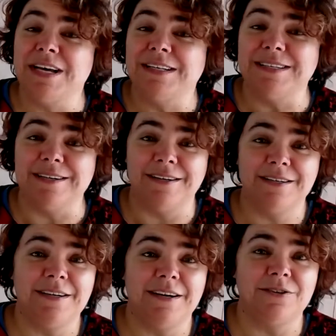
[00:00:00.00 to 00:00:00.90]
It's
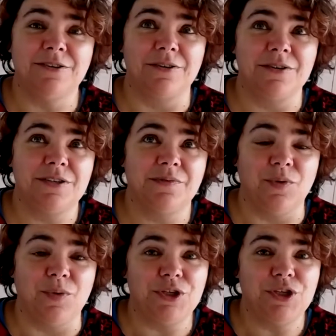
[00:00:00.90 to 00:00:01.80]
$99
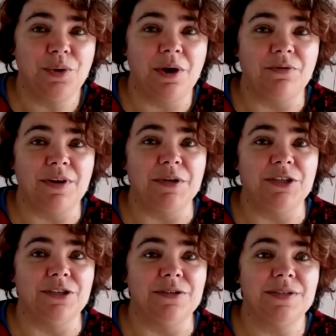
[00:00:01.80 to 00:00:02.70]
for 200
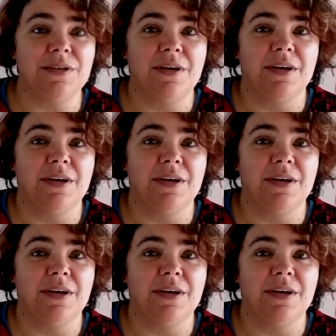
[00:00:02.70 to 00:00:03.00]
images,